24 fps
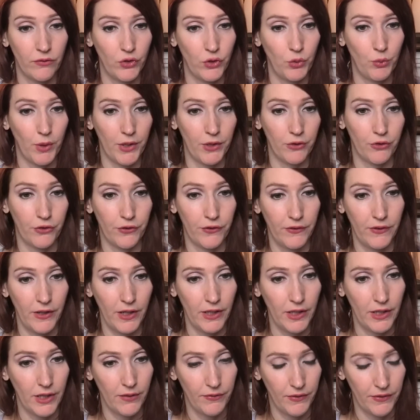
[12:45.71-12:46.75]
new
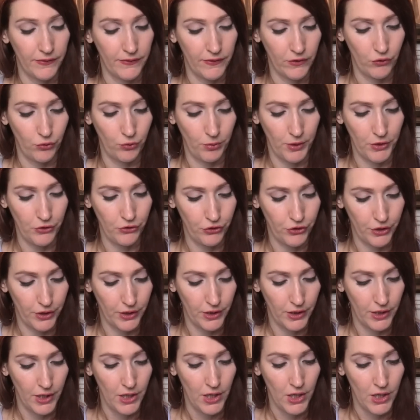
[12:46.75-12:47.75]
understanding of the situation.